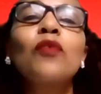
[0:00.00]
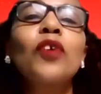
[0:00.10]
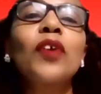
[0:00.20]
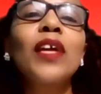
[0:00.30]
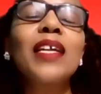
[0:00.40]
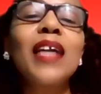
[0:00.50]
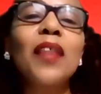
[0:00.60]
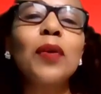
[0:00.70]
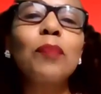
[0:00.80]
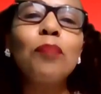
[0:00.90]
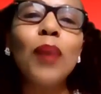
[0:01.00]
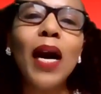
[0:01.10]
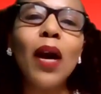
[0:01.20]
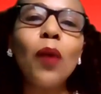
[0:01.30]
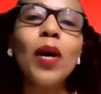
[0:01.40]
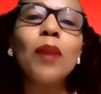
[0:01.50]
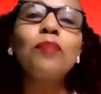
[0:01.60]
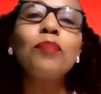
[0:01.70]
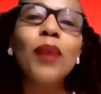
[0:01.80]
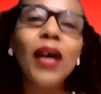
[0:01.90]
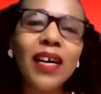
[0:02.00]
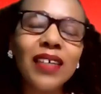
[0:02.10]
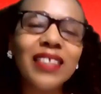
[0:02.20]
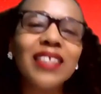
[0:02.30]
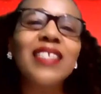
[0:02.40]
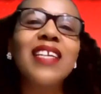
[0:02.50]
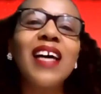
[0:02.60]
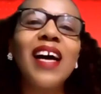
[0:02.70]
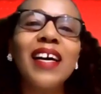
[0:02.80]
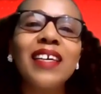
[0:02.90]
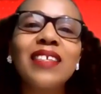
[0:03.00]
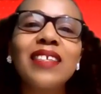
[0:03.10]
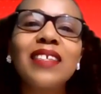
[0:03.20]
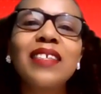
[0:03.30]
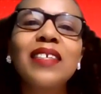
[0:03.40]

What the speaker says: for another power-packed night.